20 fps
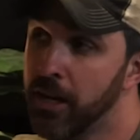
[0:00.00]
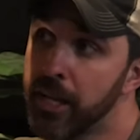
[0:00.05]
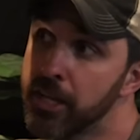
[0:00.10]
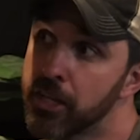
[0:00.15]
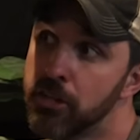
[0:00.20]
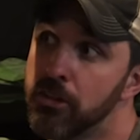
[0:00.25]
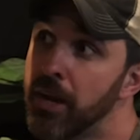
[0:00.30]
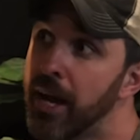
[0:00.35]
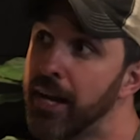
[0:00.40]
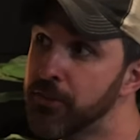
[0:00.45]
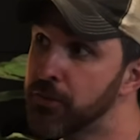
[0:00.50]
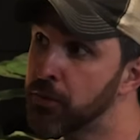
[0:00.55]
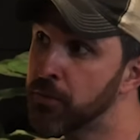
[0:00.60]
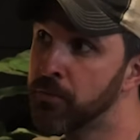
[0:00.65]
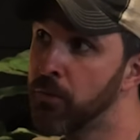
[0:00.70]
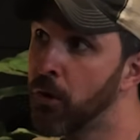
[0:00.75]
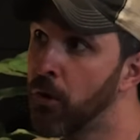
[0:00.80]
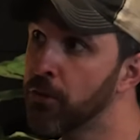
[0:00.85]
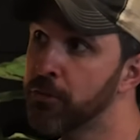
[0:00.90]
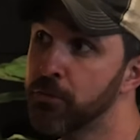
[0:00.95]
not like you guys
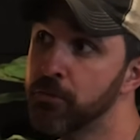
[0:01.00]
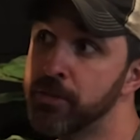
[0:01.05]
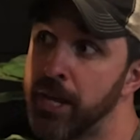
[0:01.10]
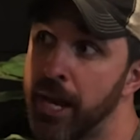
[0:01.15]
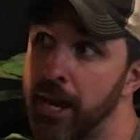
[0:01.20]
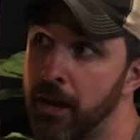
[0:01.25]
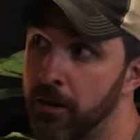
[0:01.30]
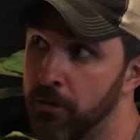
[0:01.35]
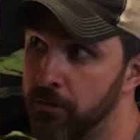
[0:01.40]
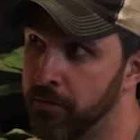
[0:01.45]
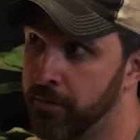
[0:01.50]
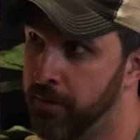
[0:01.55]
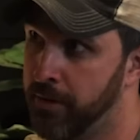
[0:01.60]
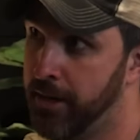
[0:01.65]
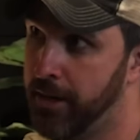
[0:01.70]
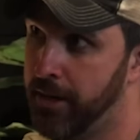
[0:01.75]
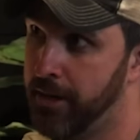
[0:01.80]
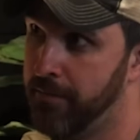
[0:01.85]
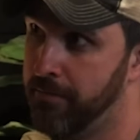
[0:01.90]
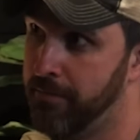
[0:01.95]
are rolling through town
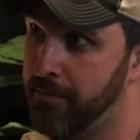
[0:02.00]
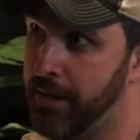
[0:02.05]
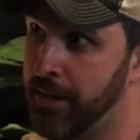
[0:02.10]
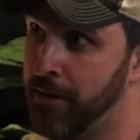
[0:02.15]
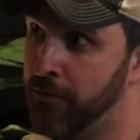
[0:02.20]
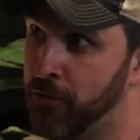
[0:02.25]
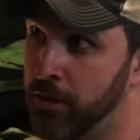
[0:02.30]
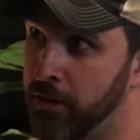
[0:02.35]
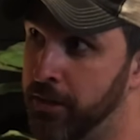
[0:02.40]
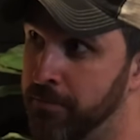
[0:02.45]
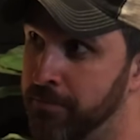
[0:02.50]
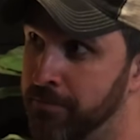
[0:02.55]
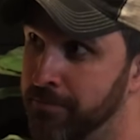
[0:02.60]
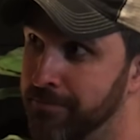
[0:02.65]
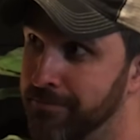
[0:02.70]
every